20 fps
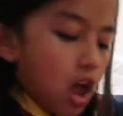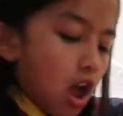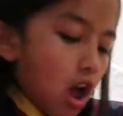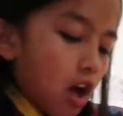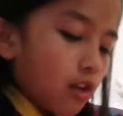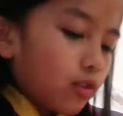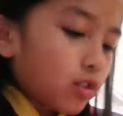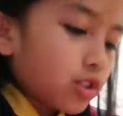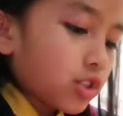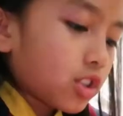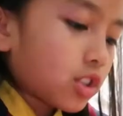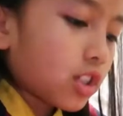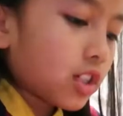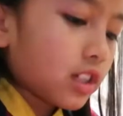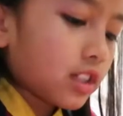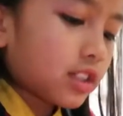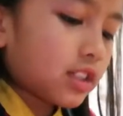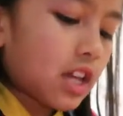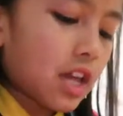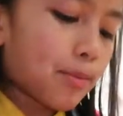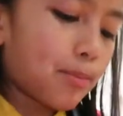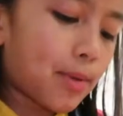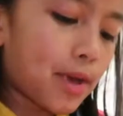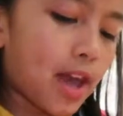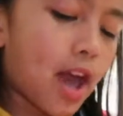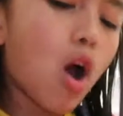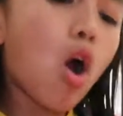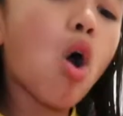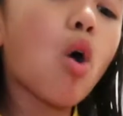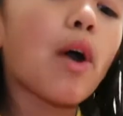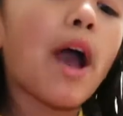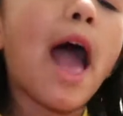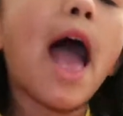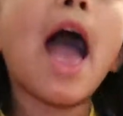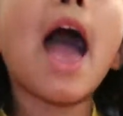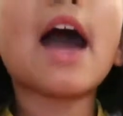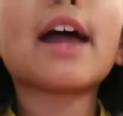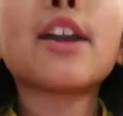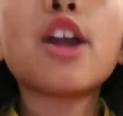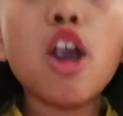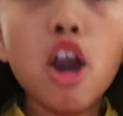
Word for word: and we're just gonna tape it. Oh, add